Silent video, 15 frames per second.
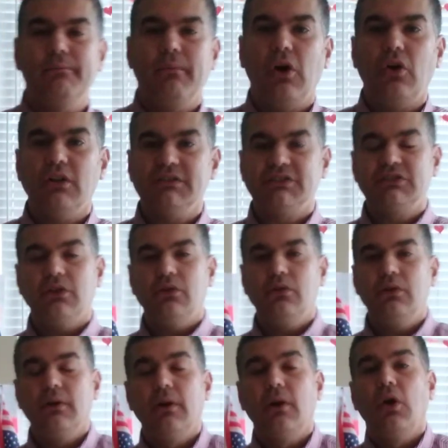
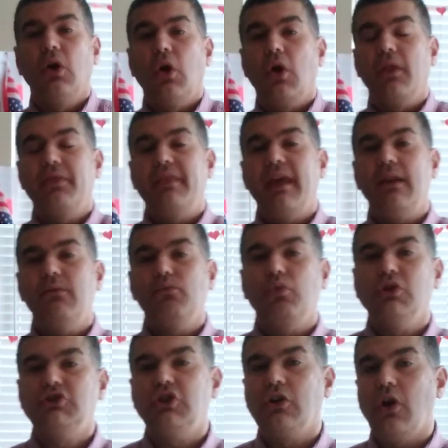Also, then
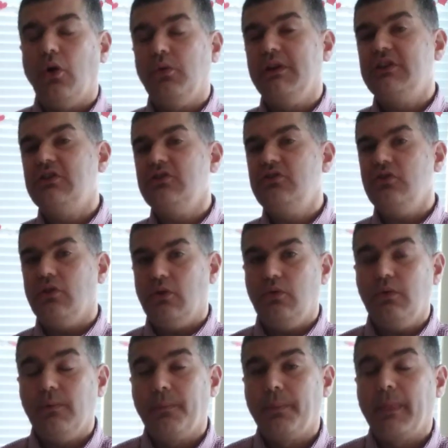what you're going to
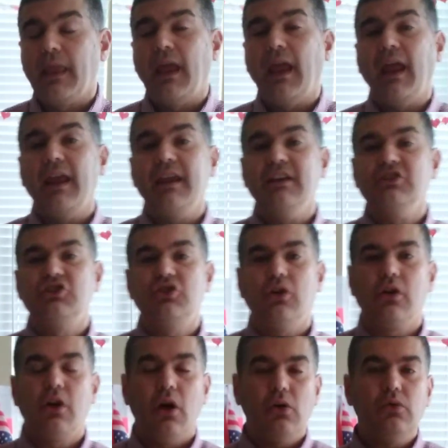do is you're
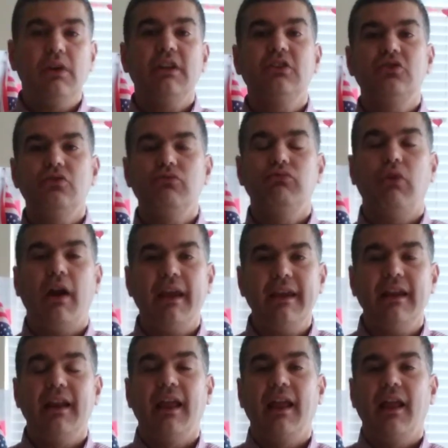going to
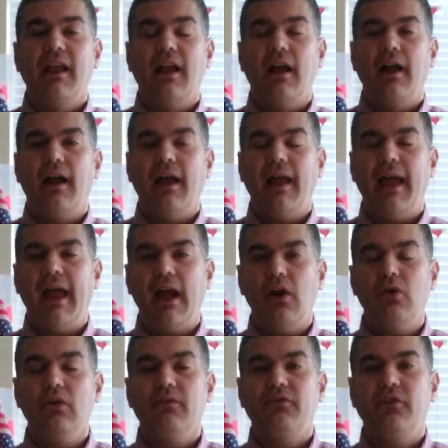write
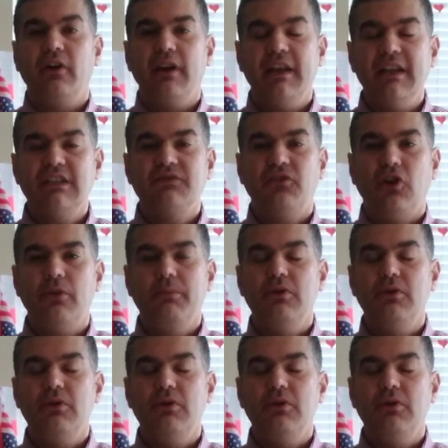out for each verb